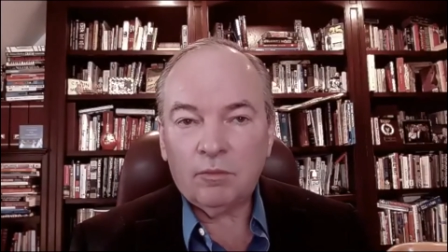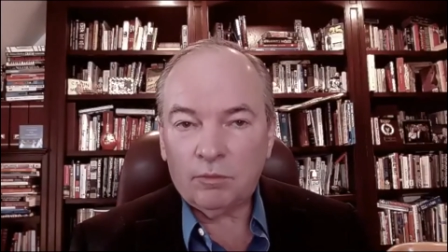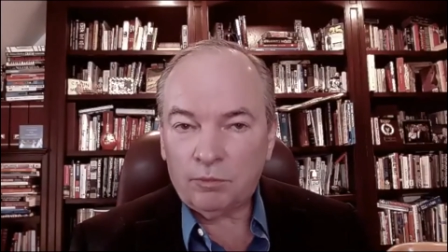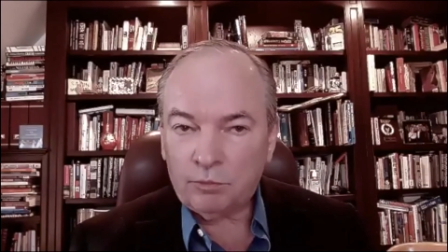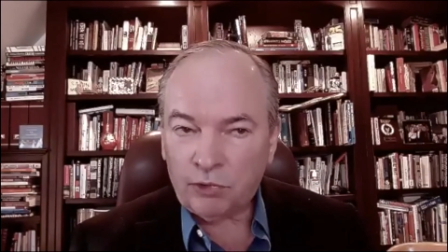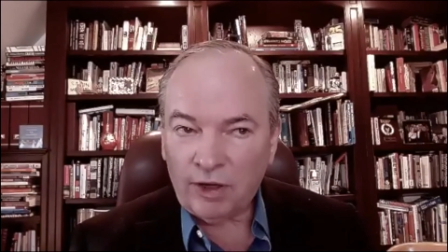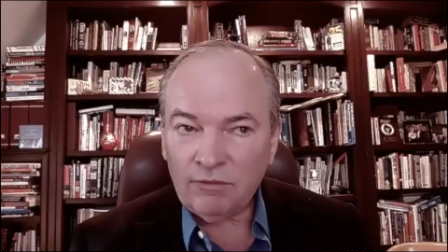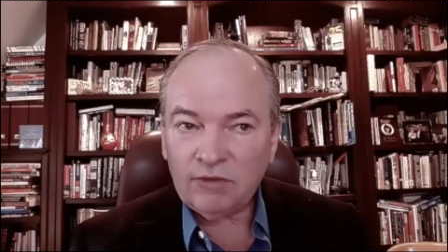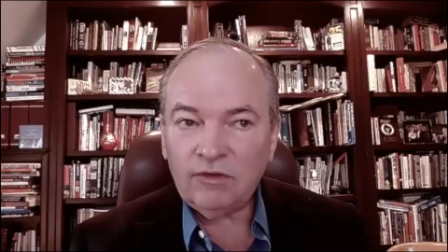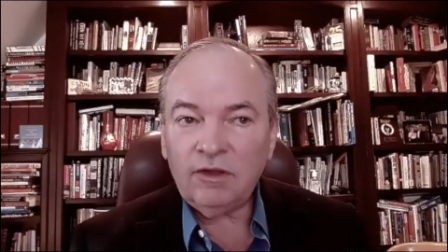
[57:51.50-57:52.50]

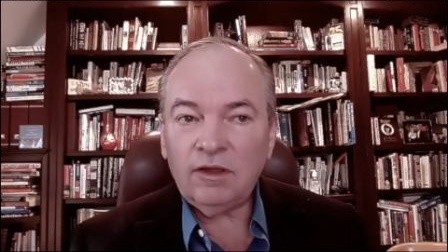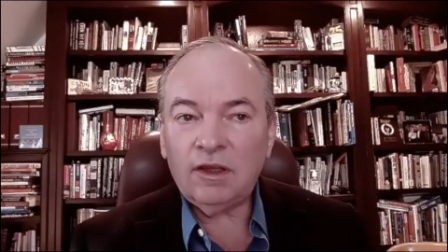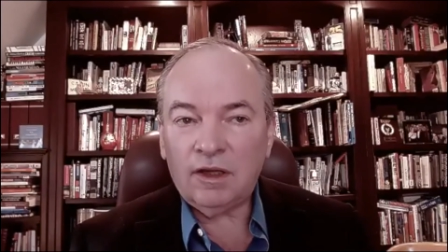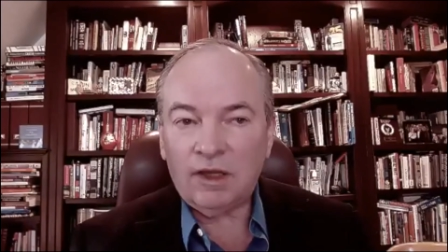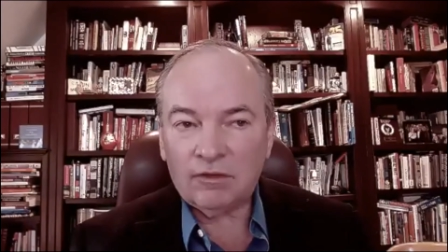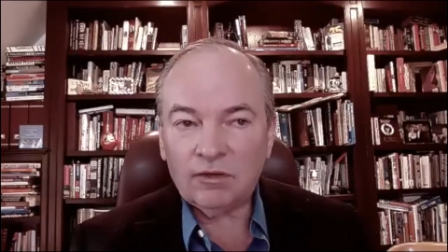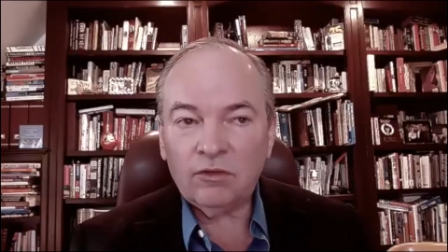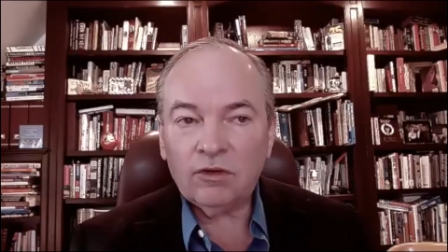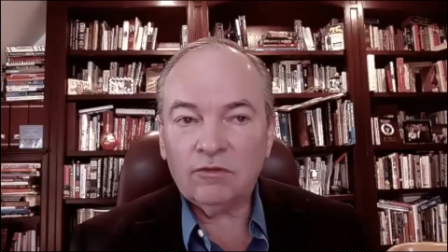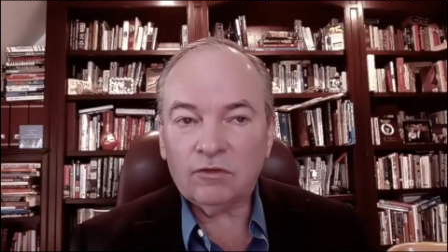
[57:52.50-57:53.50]
Privacy and ethical
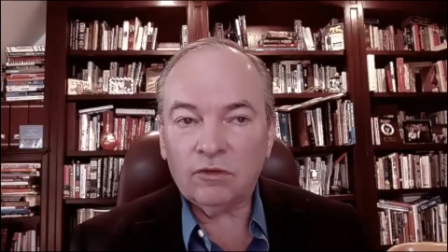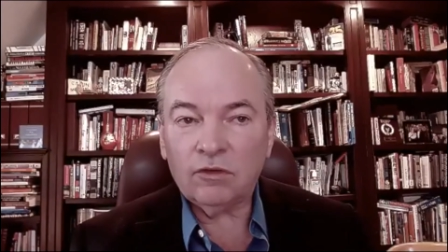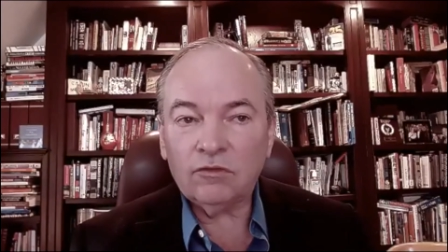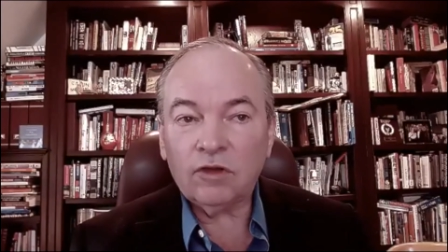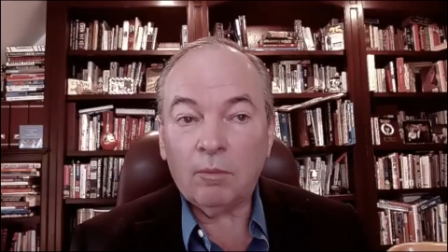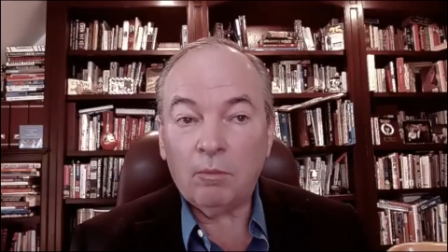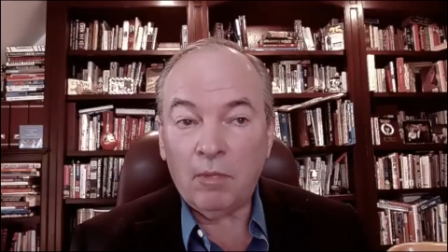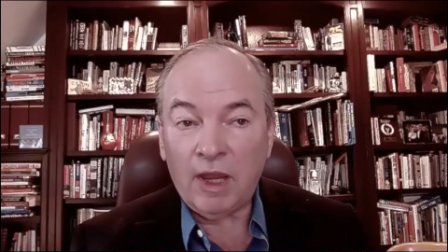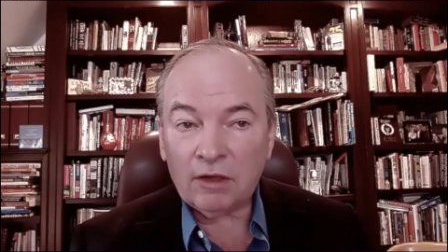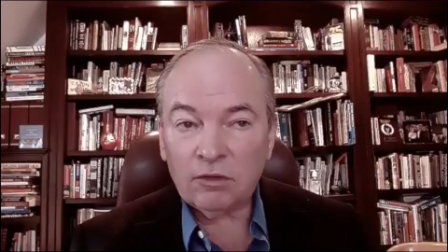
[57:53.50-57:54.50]
concerns
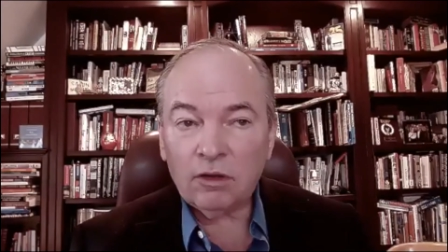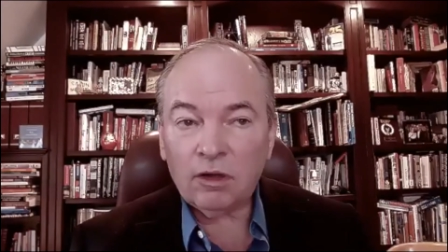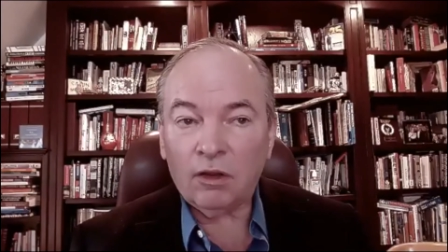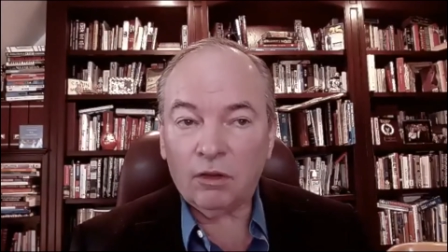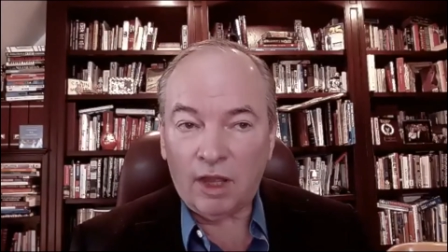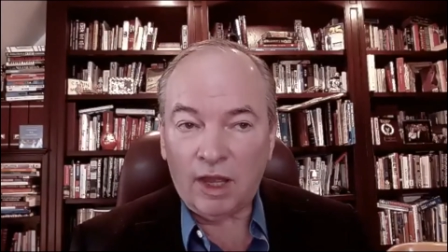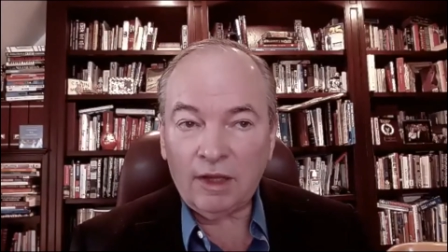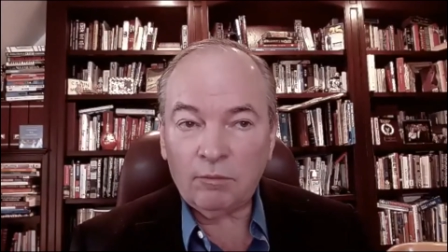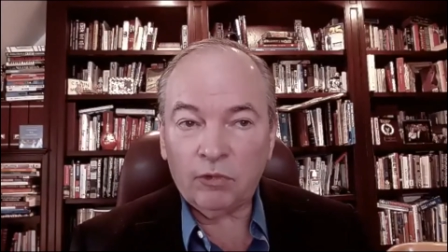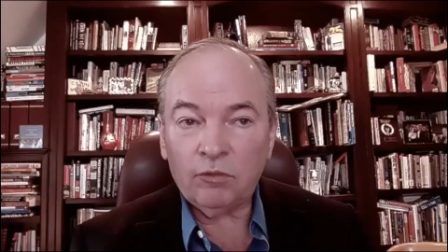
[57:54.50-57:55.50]
matter a lot,
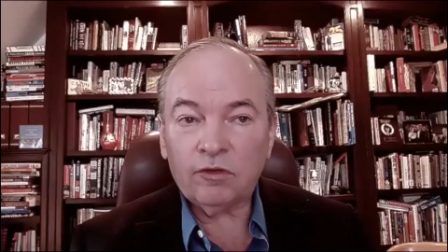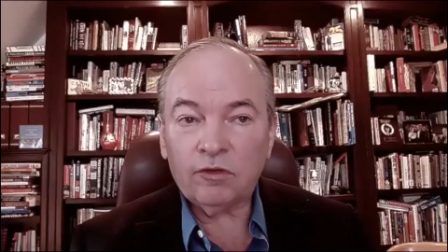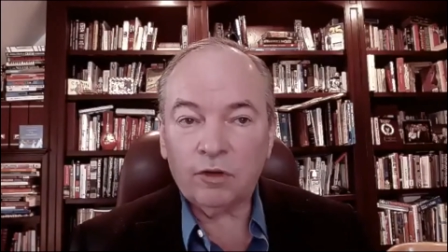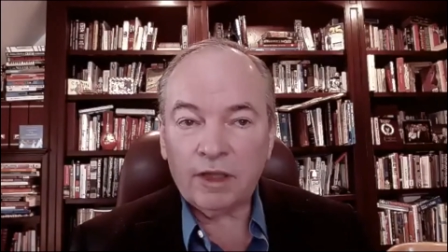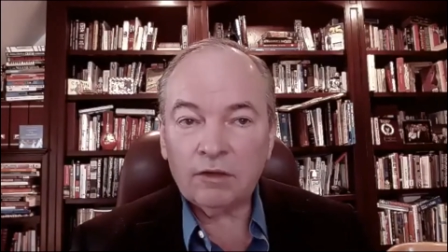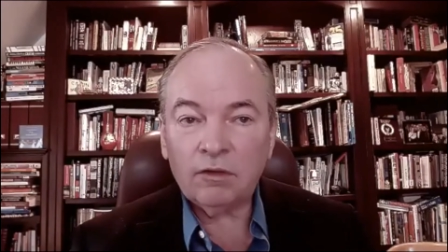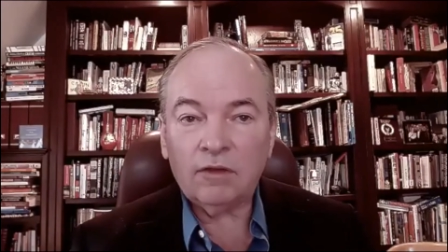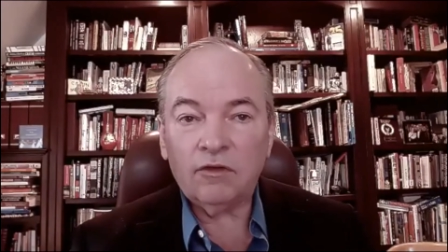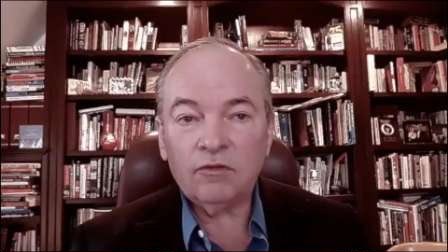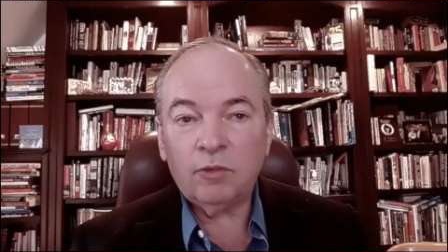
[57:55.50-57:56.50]
both the letter and the
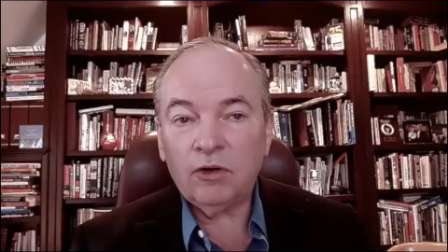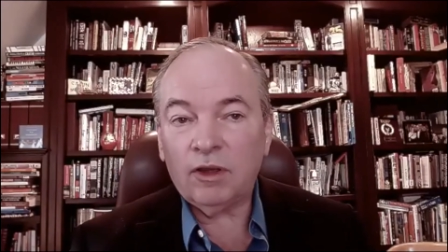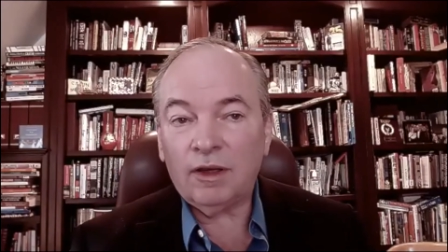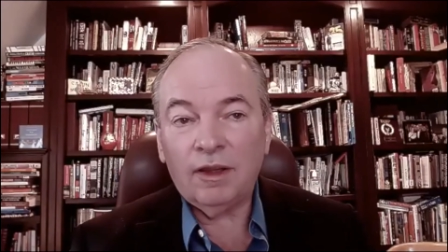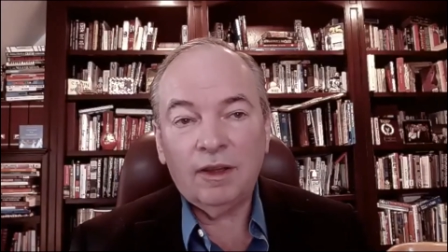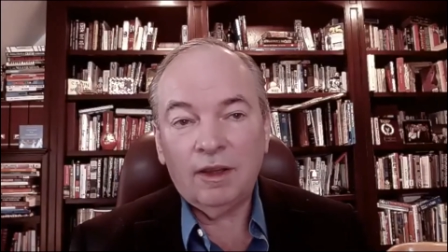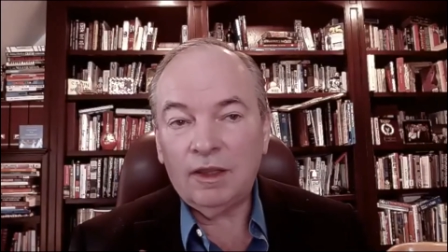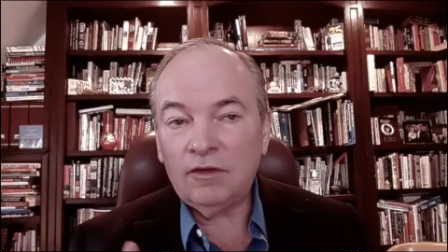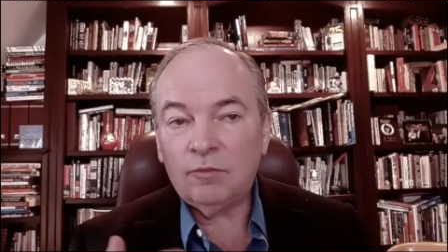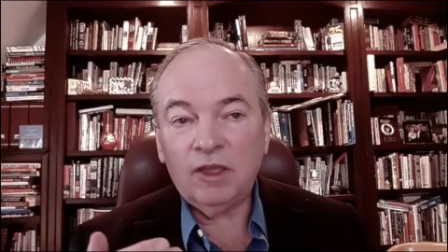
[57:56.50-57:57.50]
spirit. And as
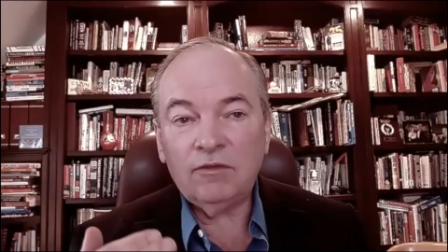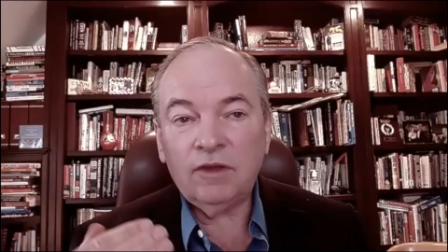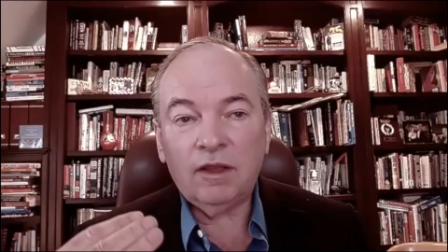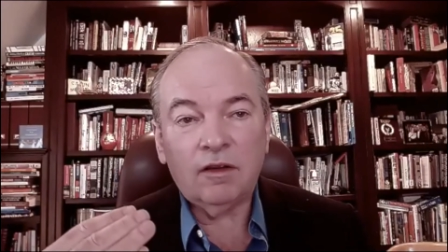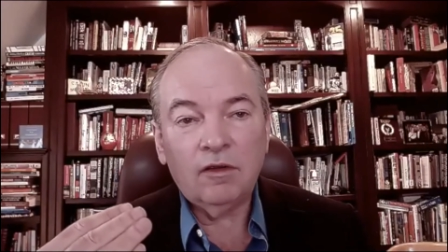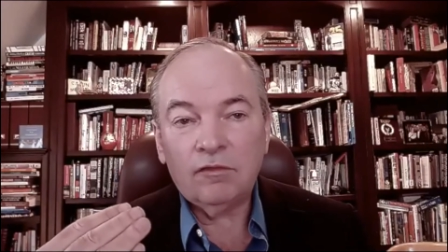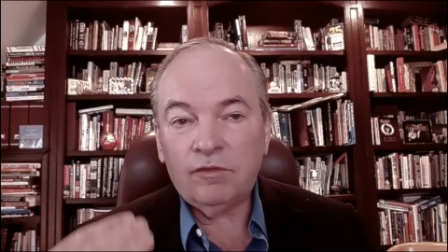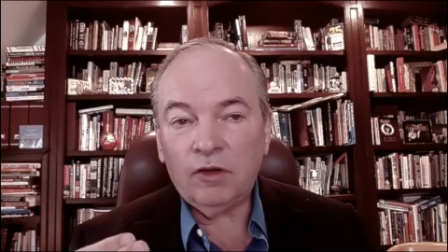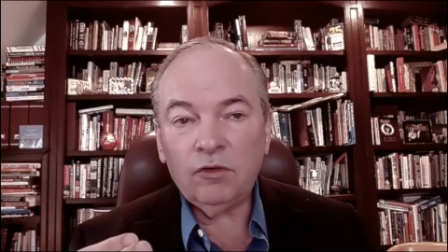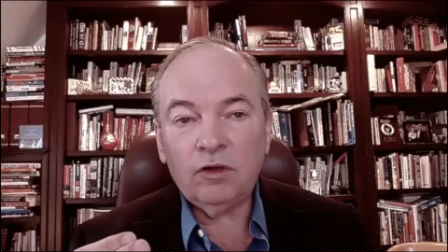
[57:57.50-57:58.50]
Ben said, failure
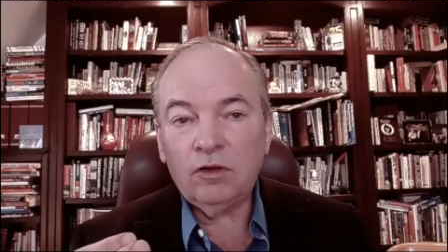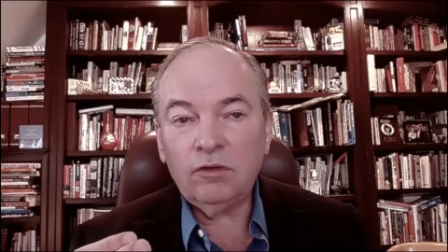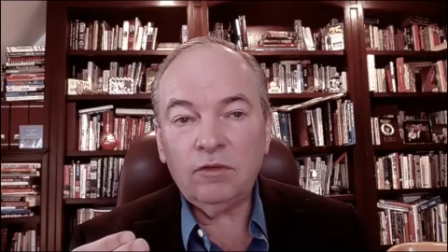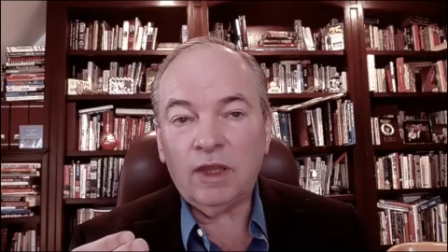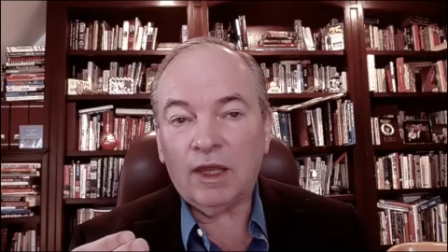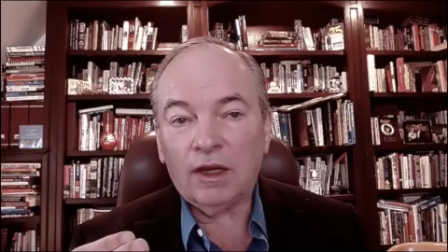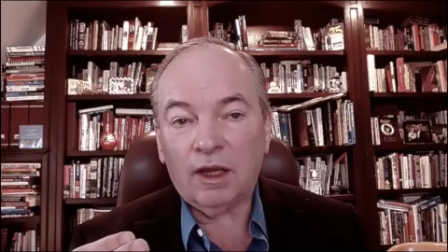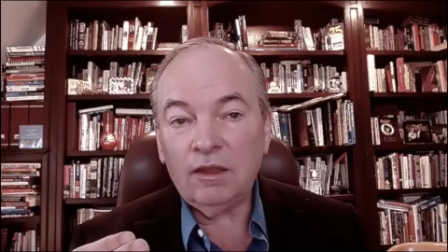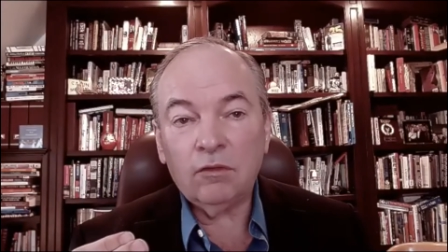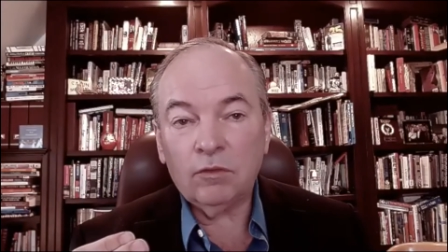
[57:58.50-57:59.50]
to do that, I think,
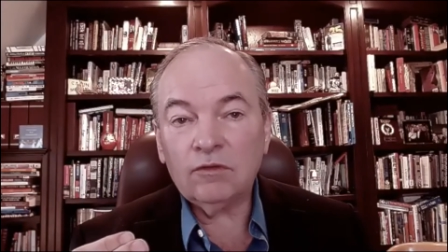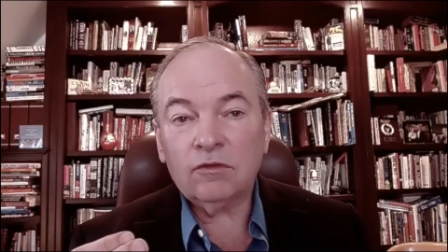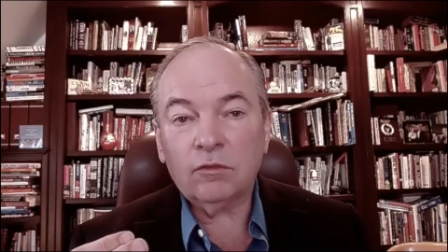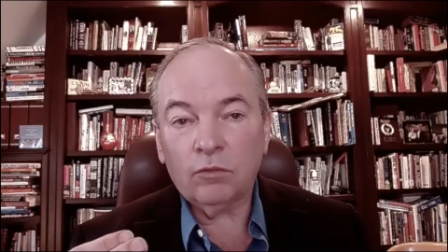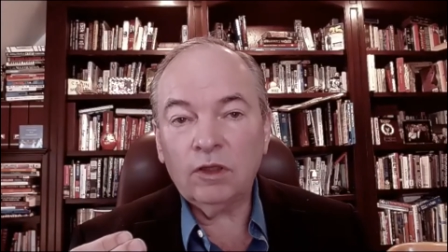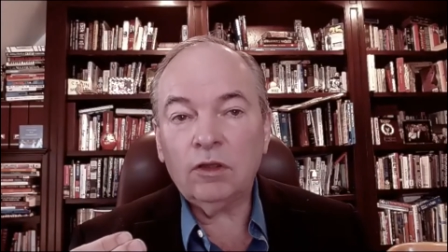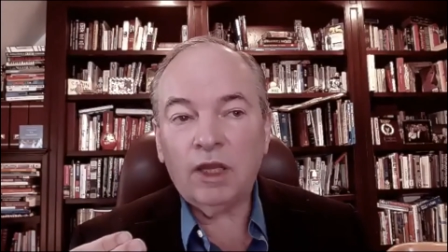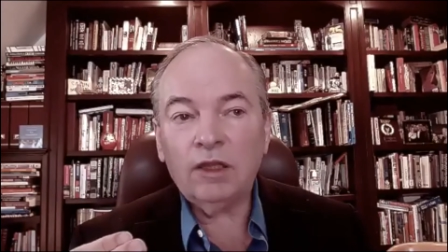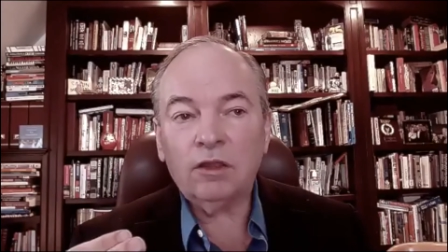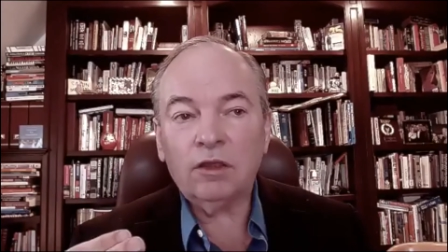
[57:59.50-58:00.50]
risks the real
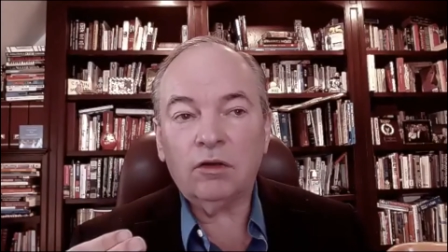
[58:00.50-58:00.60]
likelihood of